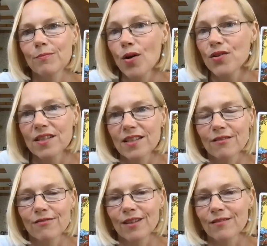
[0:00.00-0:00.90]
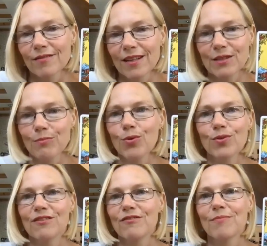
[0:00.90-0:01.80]
positive and
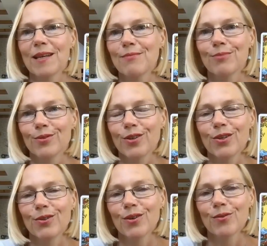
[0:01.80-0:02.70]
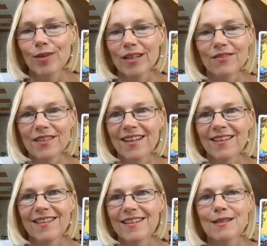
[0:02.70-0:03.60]
supportive people who uplift
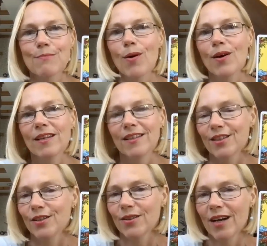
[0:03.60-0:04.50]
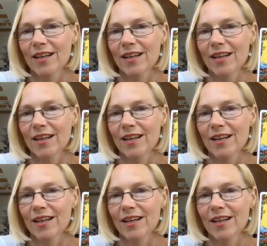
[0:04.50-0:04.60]
and inspire you